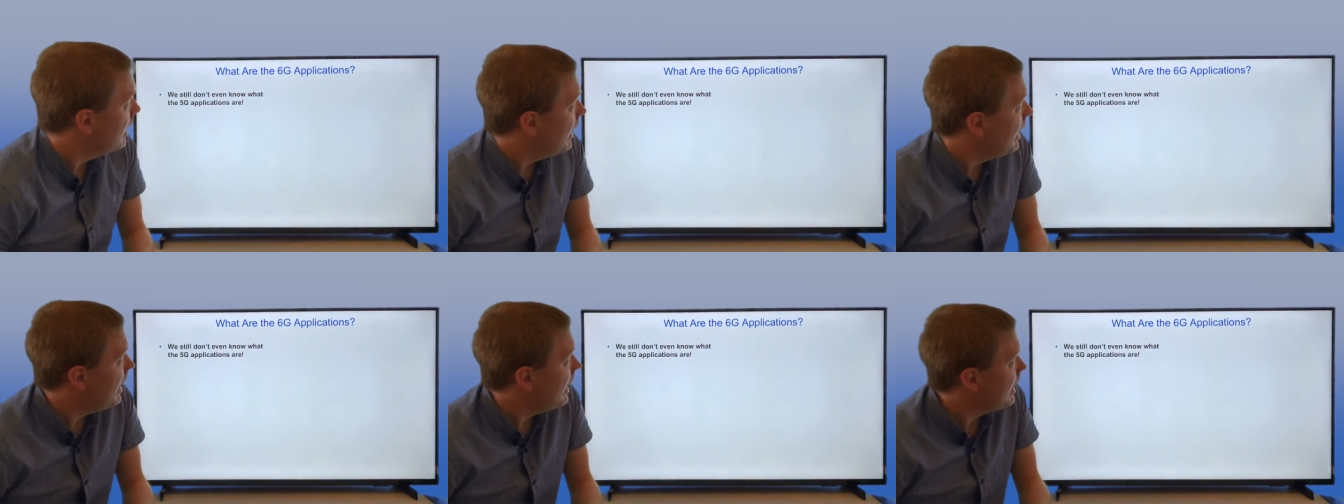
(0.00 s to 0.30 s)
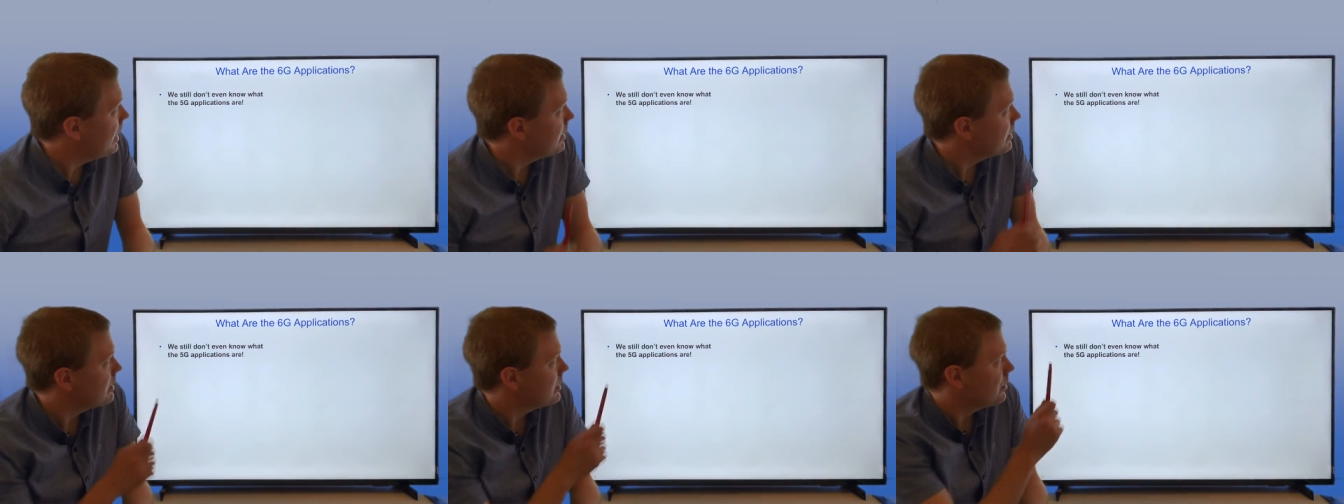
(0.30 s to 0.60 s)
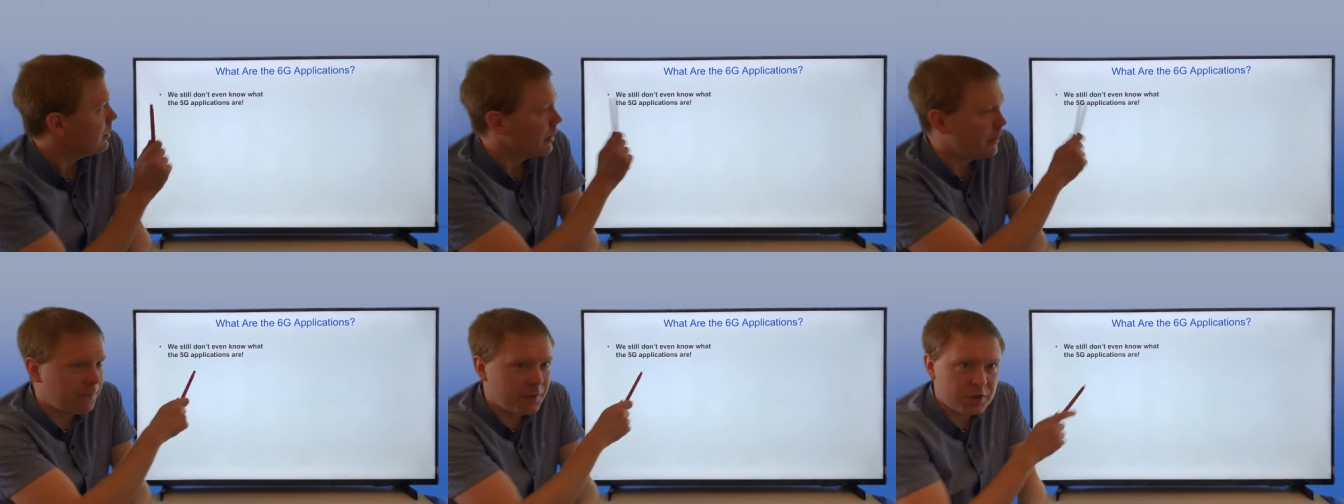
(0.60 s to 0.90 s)
And
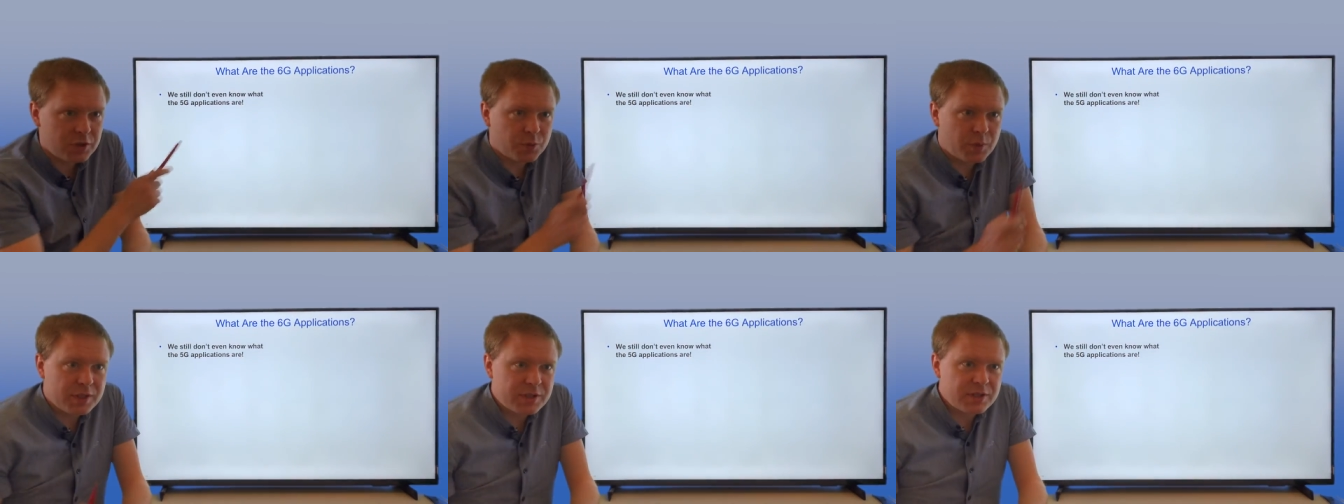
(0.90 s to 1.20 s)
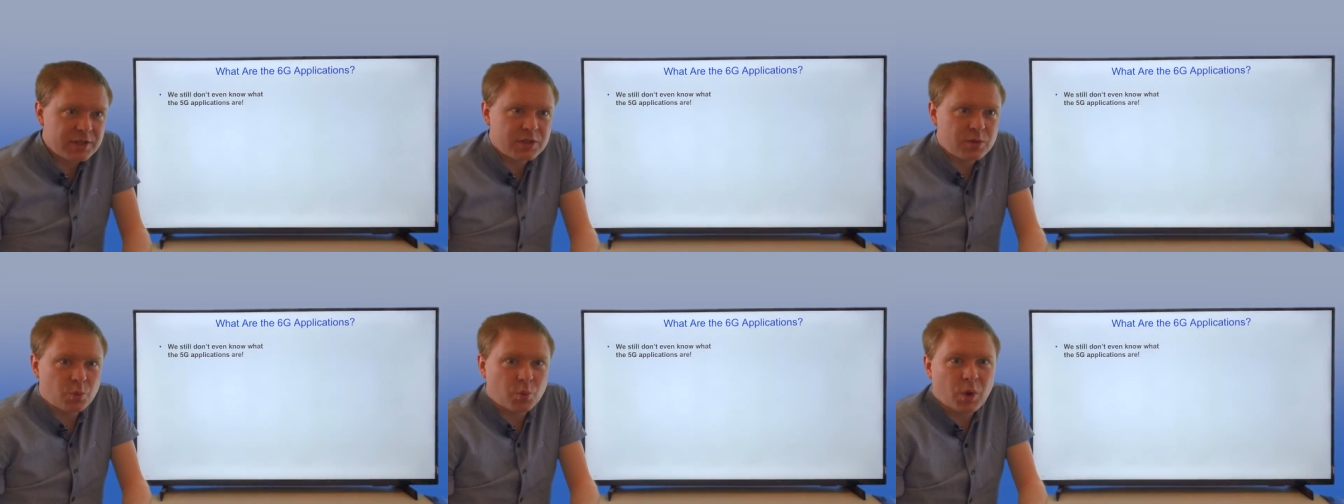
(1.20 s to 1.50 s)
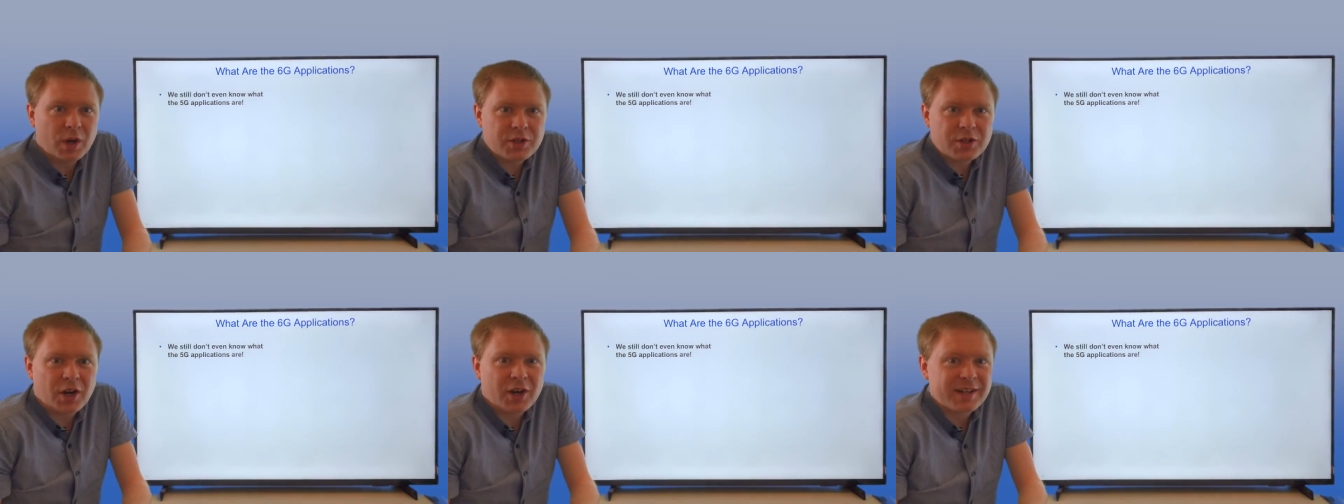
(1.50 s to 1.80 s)
the first question is,
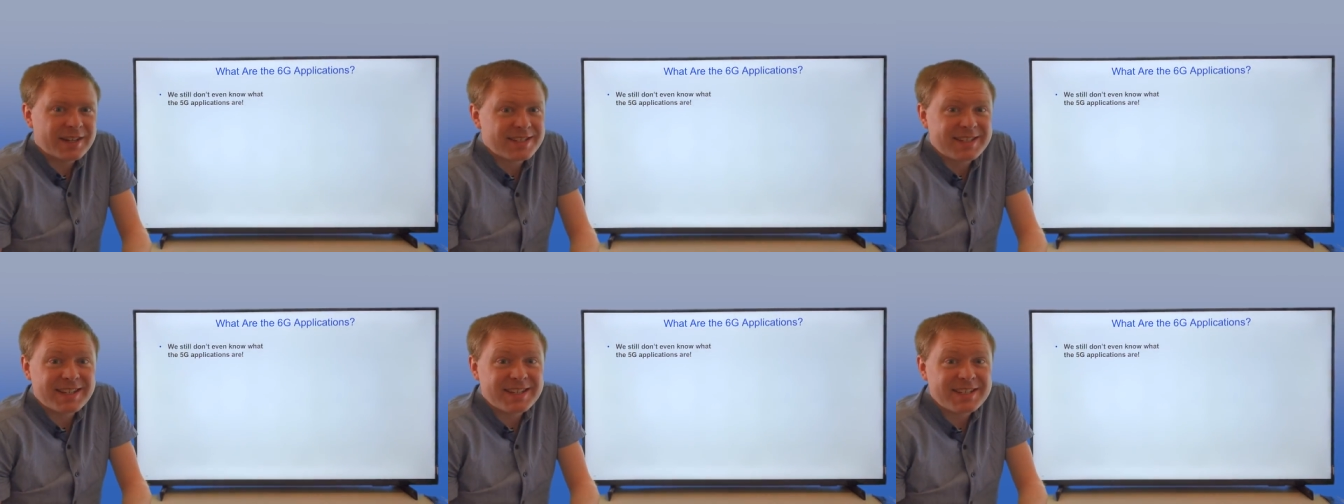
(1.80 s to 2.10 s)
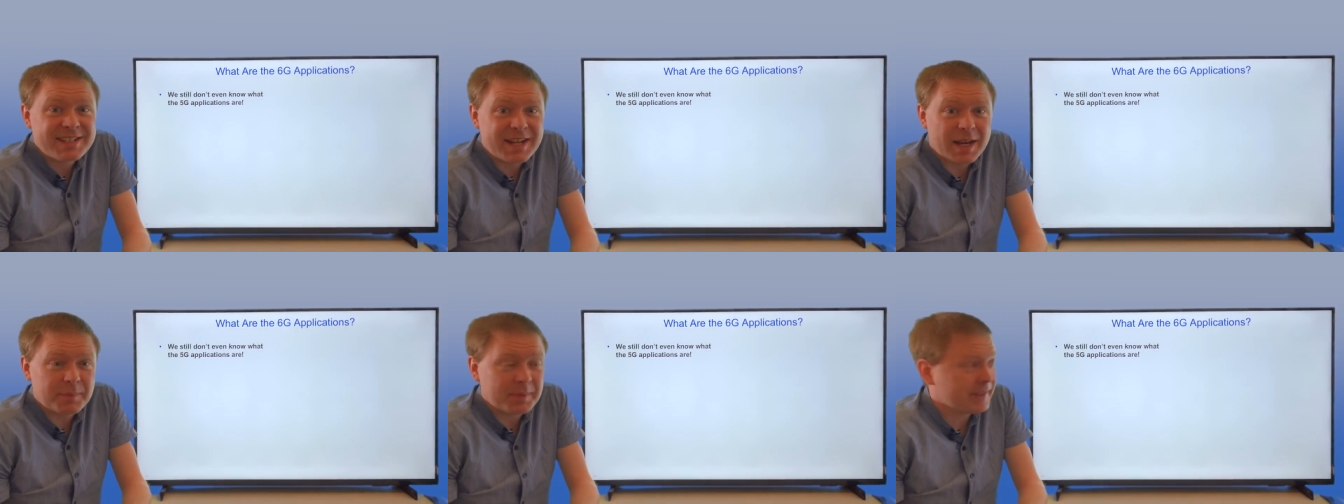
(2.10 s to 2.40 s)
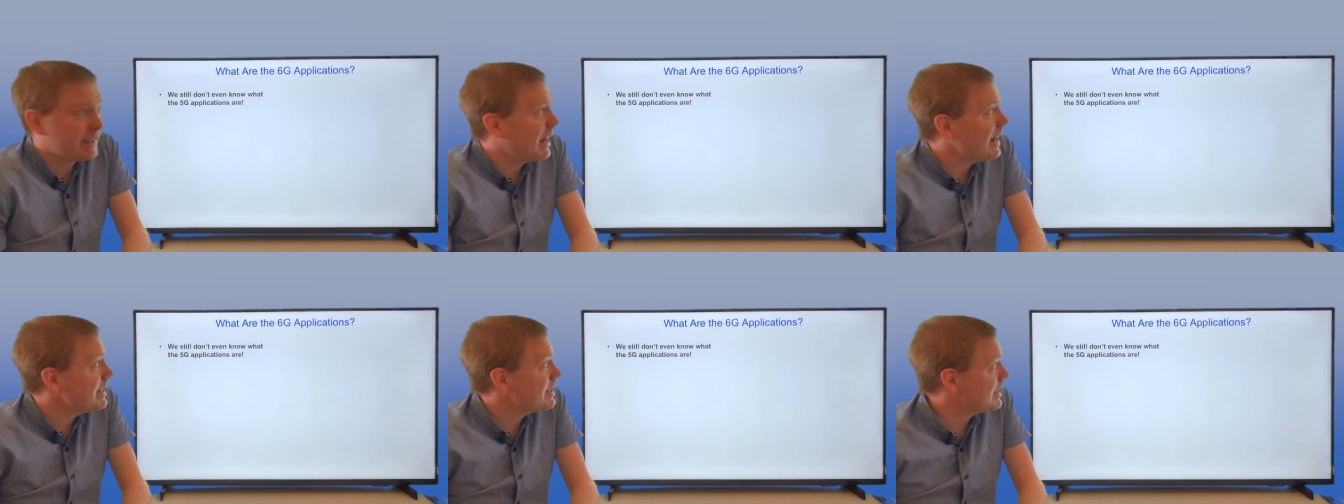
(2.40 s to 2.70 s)
what are the 6G
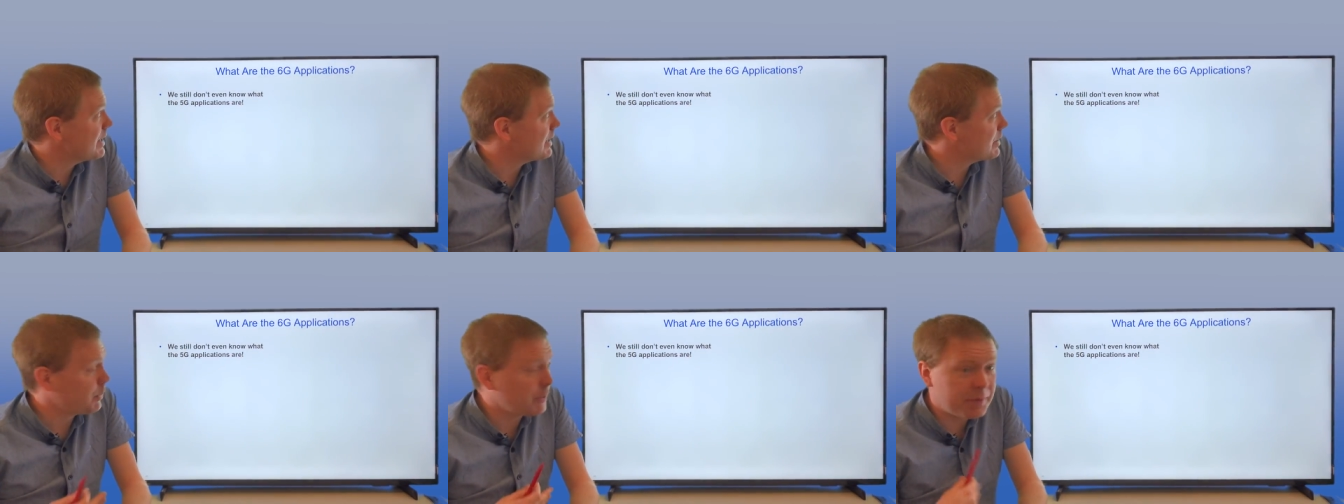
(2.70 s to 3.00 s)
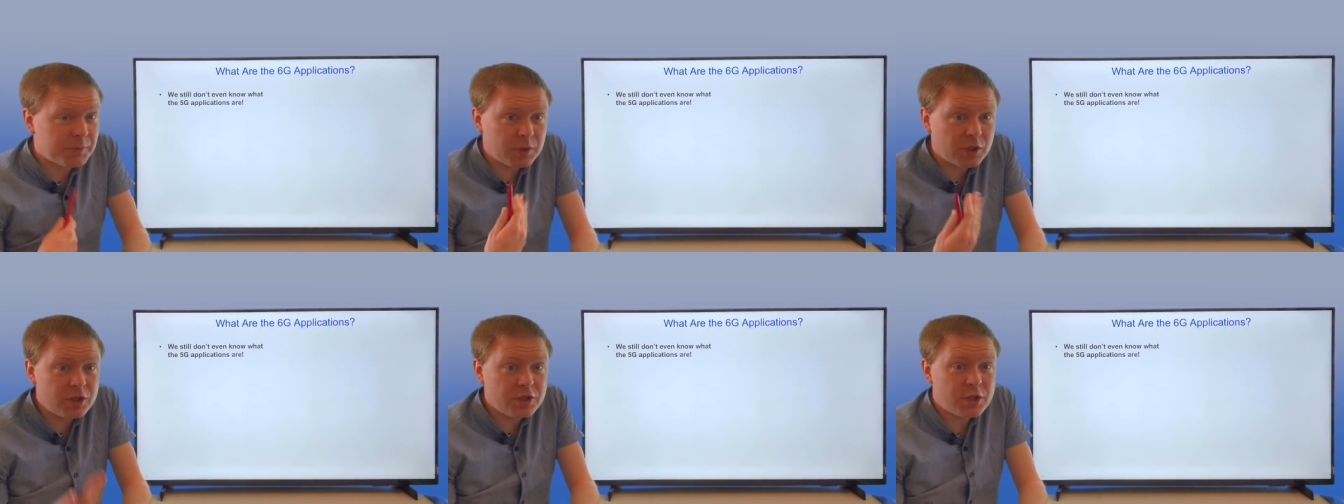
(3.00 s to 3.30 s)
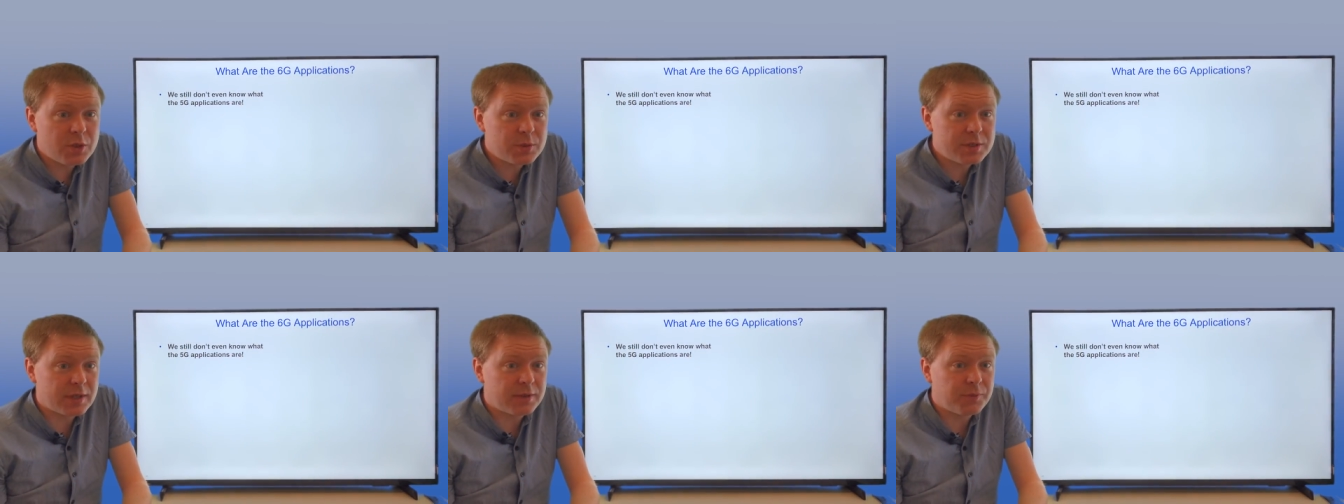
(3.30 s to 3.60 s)
applications? What are we going
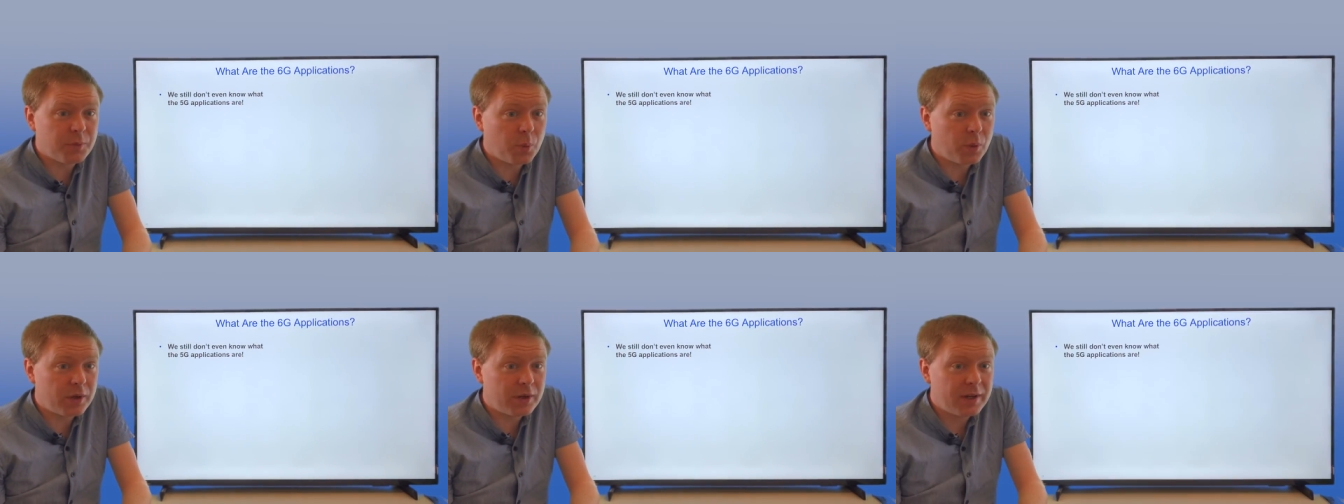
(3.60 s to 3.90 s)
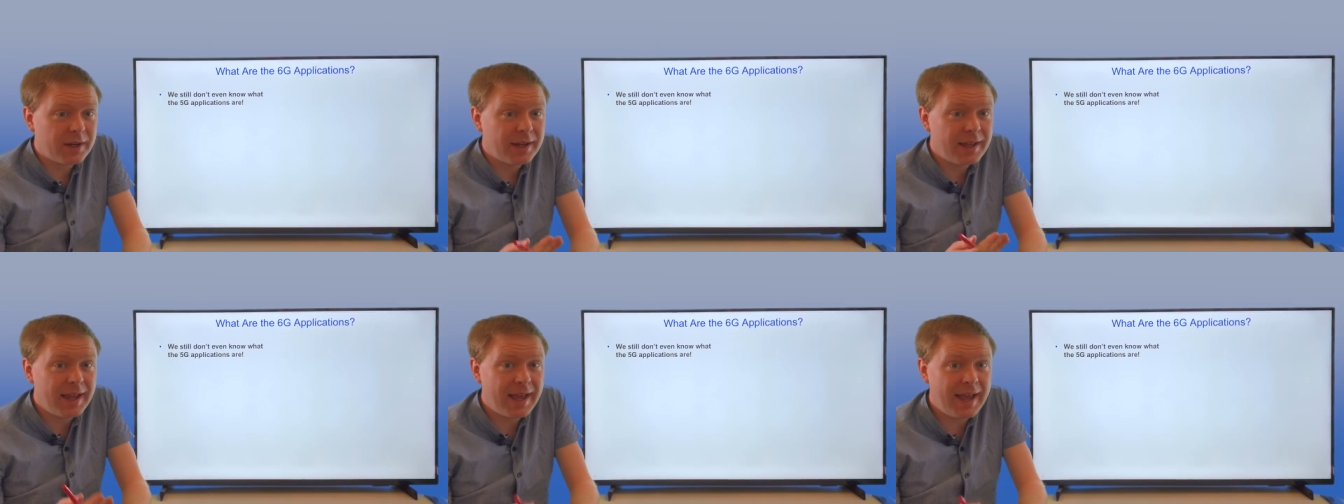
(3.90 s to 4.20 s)
to use it for?